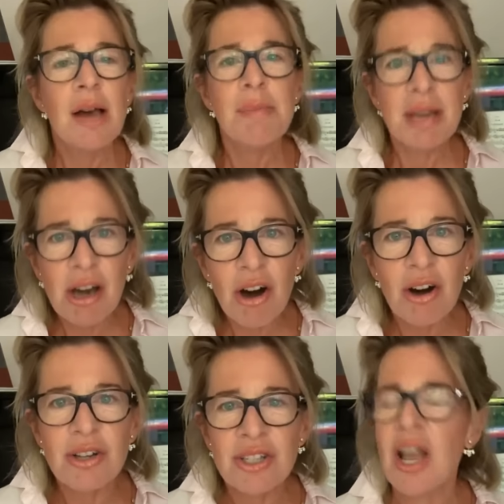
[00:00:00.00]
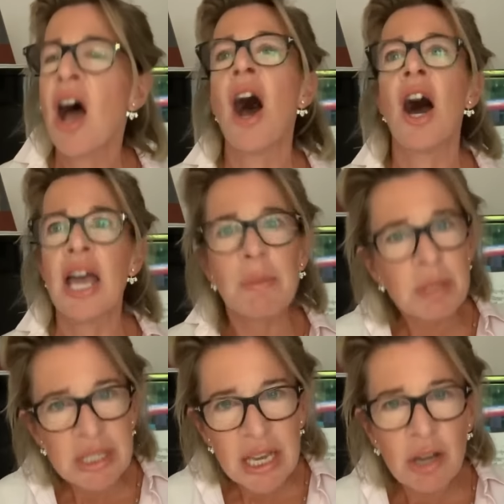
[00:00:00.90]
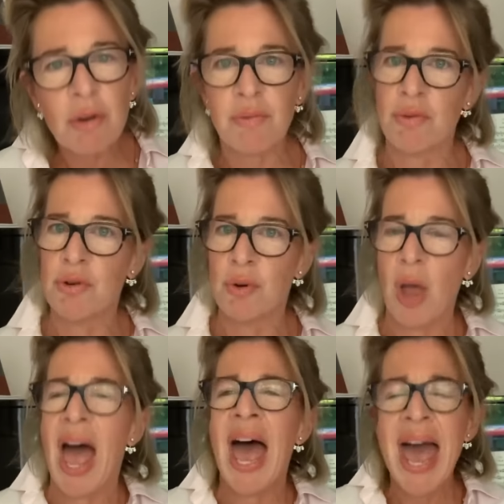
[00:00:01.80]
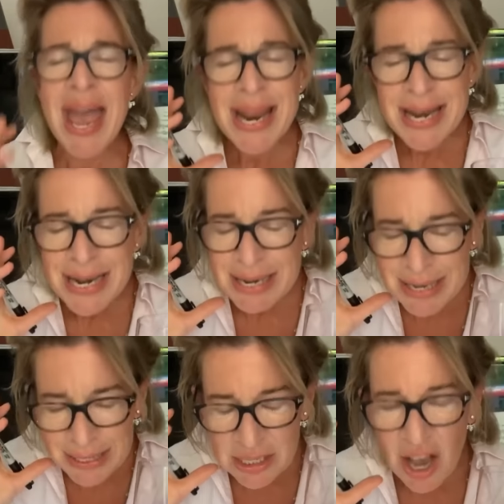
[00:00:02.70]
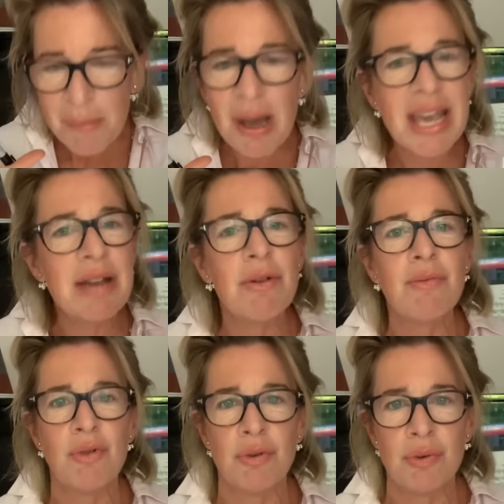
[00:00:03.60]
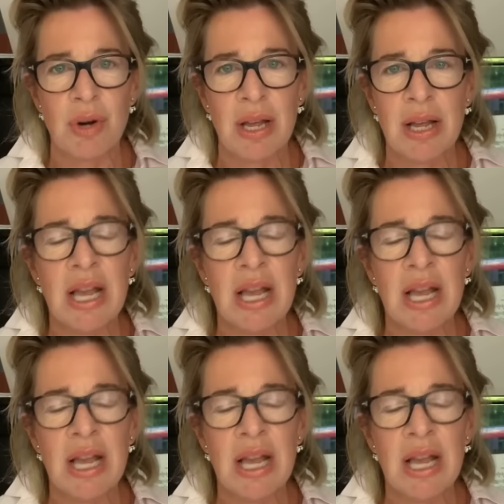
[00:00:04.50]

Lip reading: Because I am sick of rule. Any time I hear a rule,